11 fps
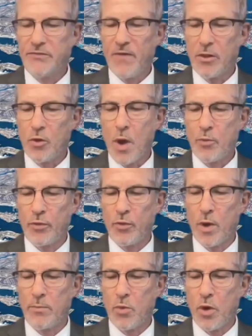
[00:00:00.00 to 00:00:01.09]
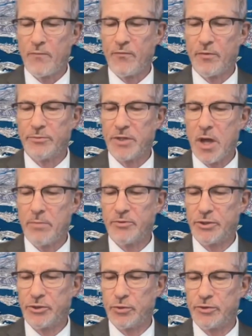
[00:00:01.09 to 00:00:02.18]
follow up with one more from Tom
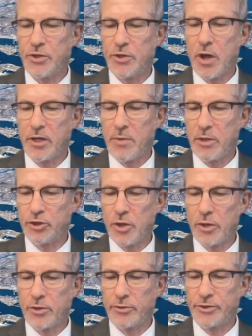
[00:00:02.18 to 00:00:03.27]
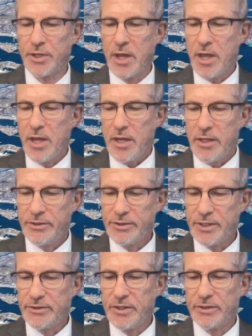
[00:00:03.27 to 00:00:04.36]
since we're talking about truckers. He
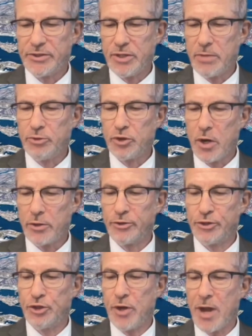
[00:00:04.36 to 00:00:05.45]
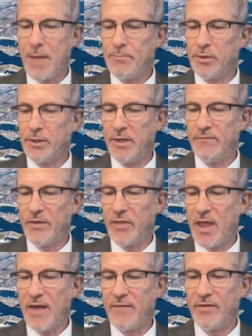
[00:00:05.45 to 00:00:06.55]
says that some truckers do not believe that
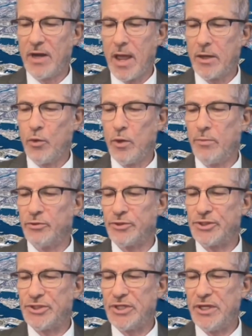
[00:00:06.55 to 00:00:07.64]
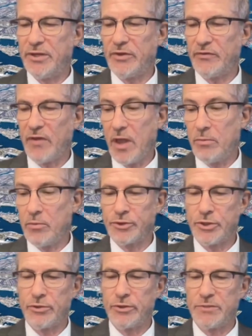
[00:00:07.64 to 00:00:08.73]
they have an equitable seat at the table,
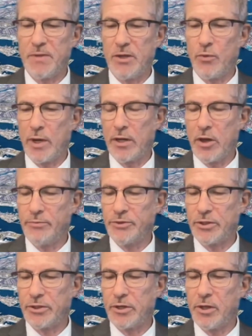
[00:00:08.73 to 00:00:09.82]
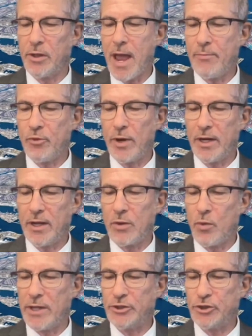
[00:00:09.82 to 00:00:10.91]
so to speak, when it comes to collaborating on
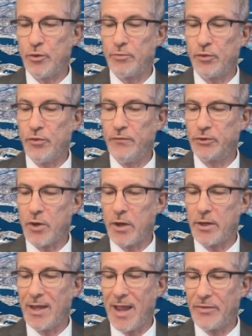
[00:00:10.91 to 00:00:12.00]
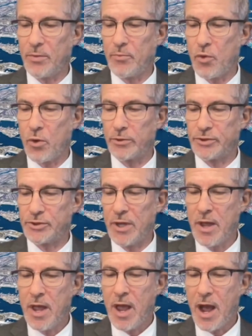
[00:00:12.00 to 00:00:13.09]
ways to improve trucking at the ports.
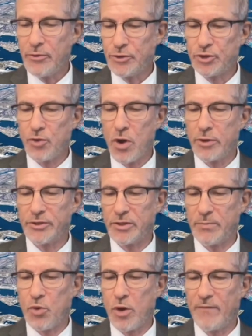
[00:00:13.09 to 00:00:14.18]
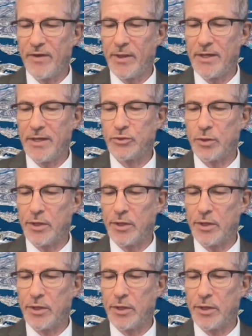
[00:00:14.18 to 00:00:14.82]
How strong is the Port of LA's